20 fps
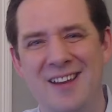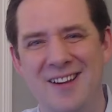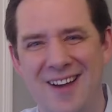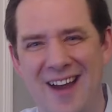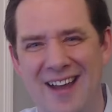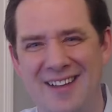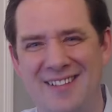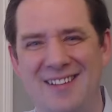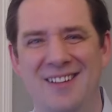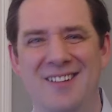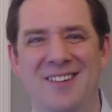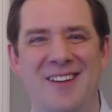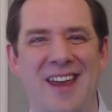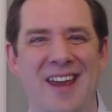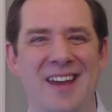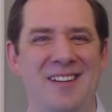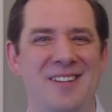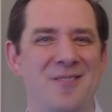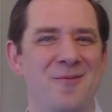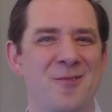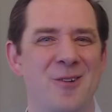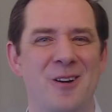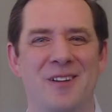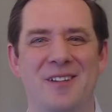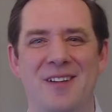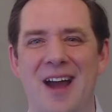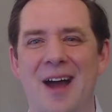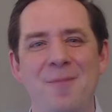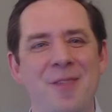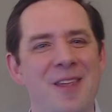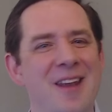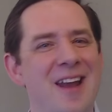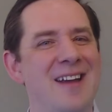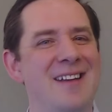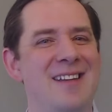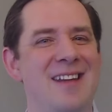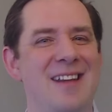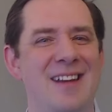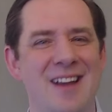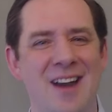Your Asset Location workshop that I
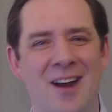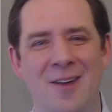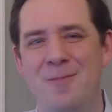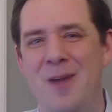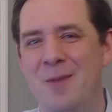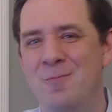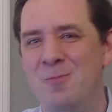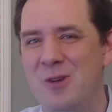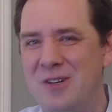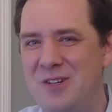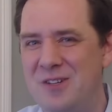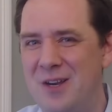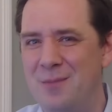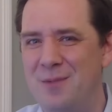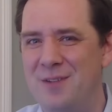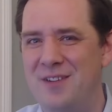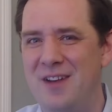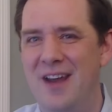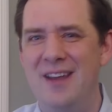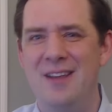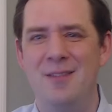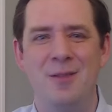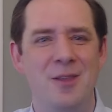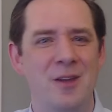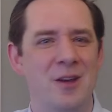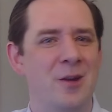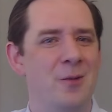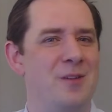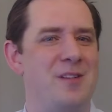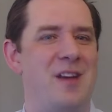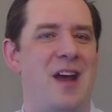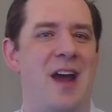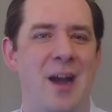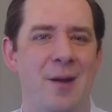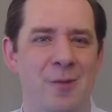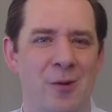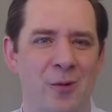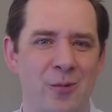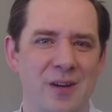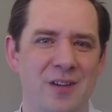did in our membership site, the
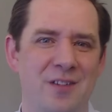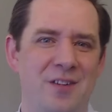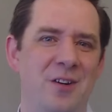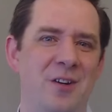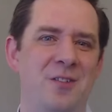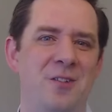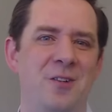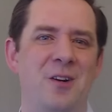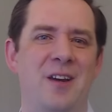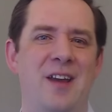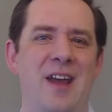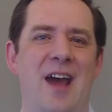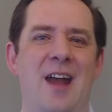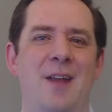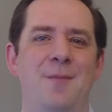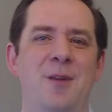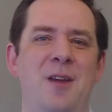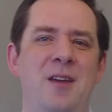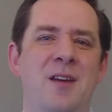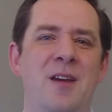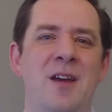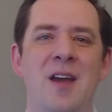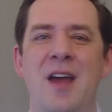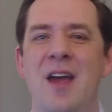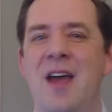Retirement Researcher Academy,